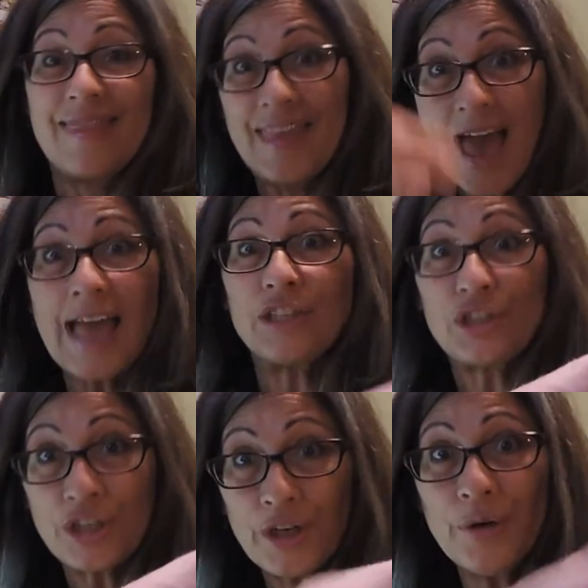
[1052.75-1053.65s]
that
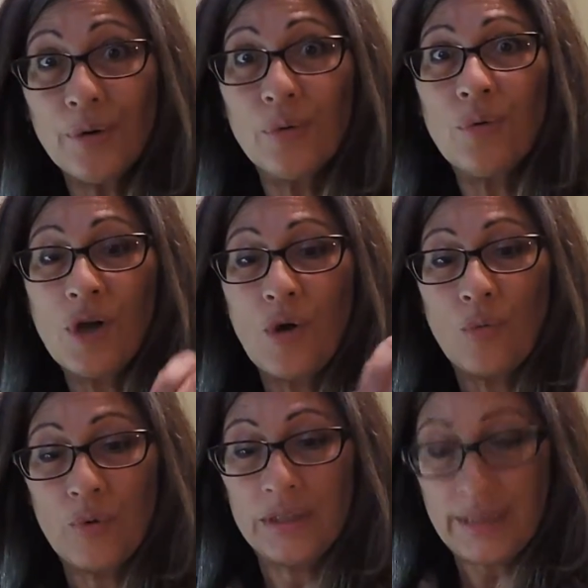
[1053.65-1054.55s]
too
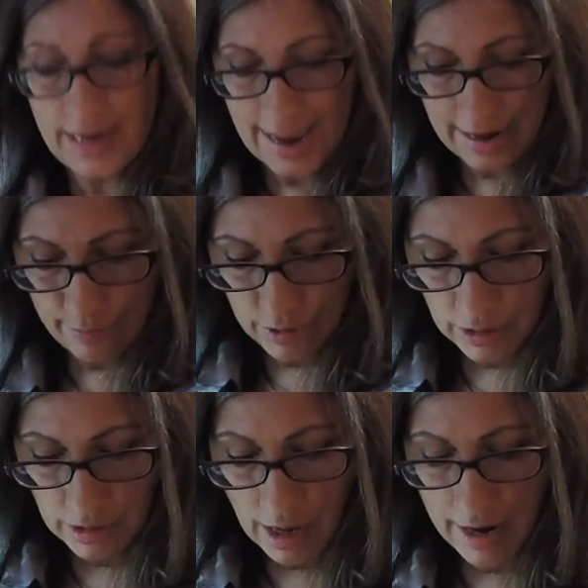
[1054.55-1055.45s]
will
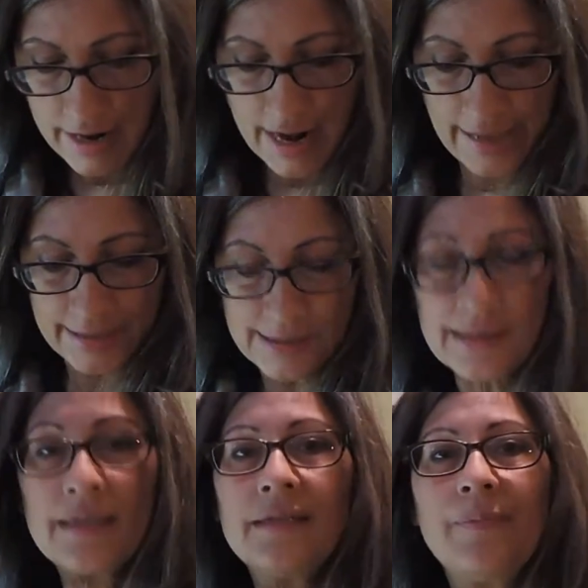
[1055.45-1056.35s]
enable a nice
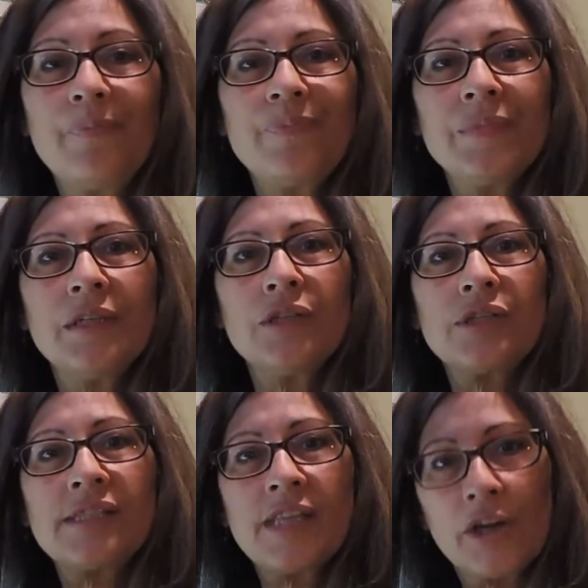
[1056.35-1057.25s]

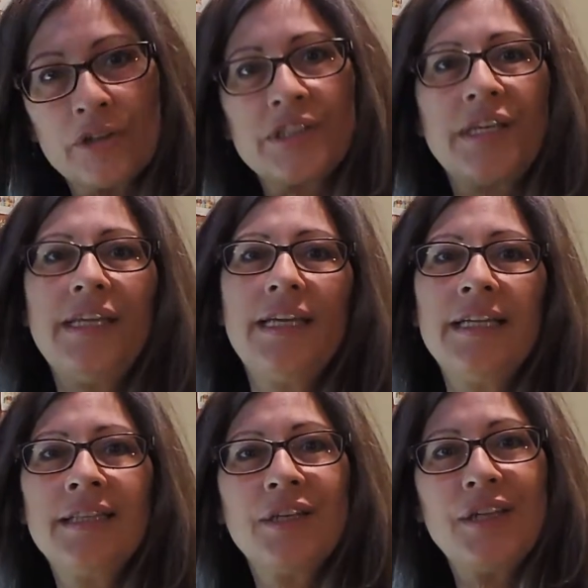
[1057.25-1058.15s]
subtlety
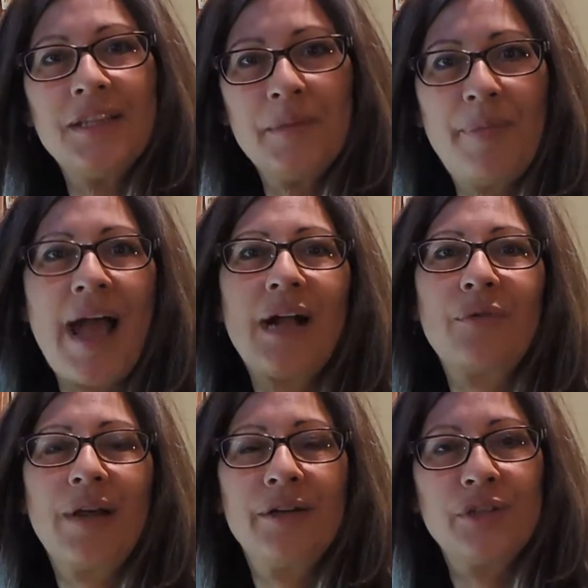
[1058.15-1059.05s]
in the
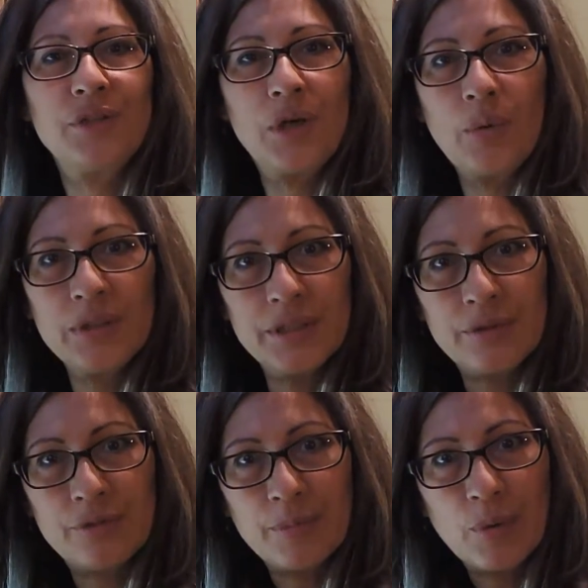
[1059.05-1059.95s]
background. It'll go a
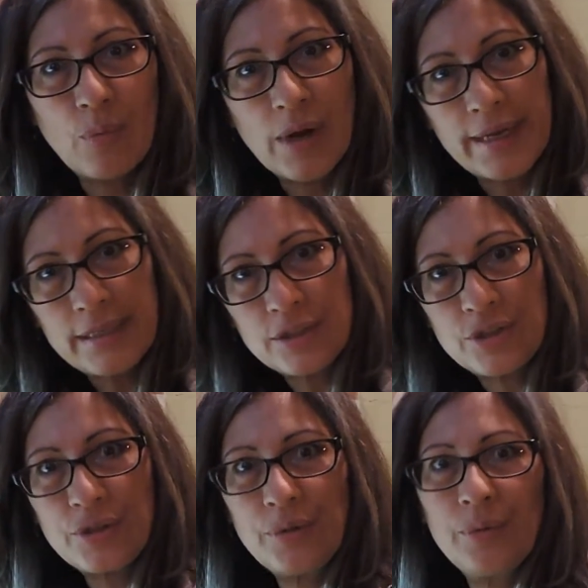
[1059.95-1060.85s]
little from the white
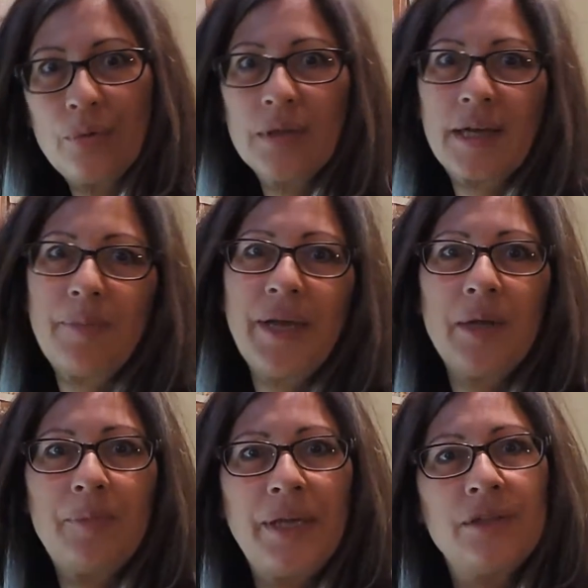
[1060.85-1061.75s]
to like a
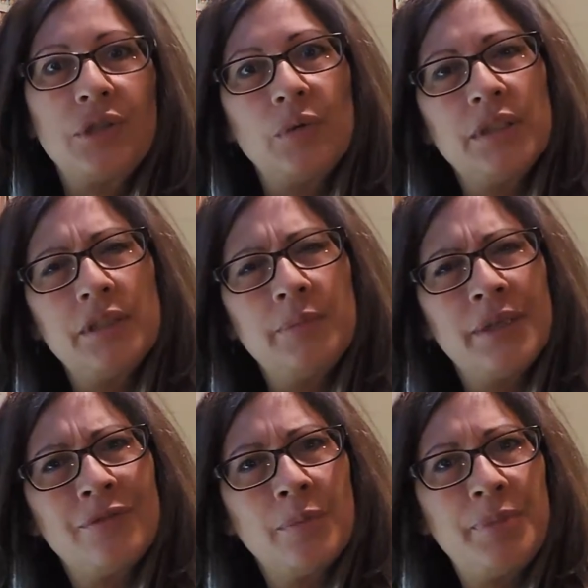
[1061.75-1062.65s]
pale pink to a little
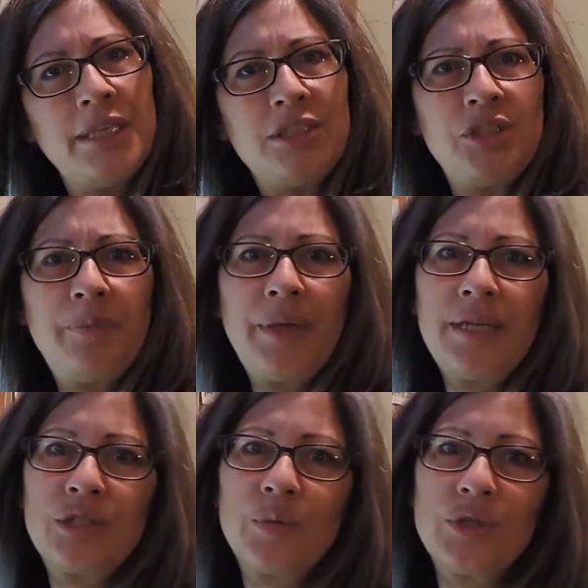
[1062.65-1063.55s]
bit of a peachy
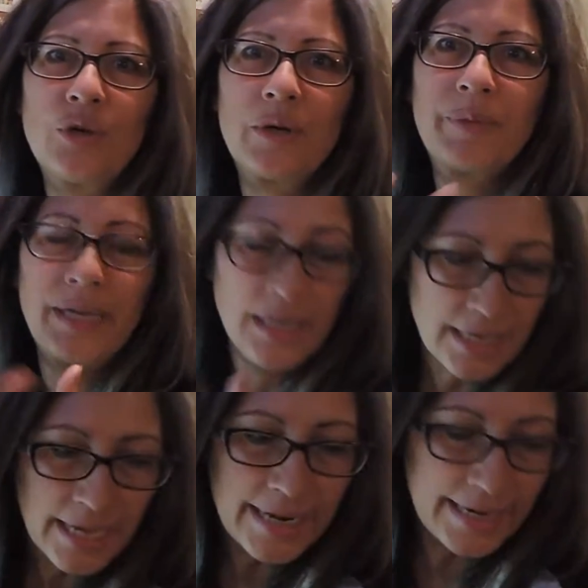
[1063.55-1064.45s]
pink to a dark pink,
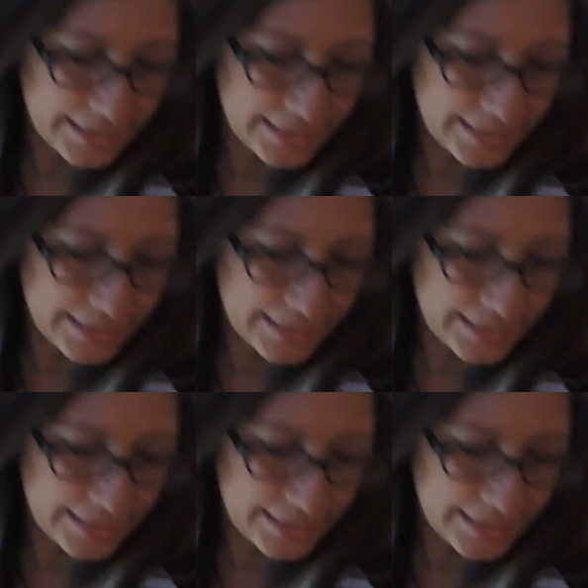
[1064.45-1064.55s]
and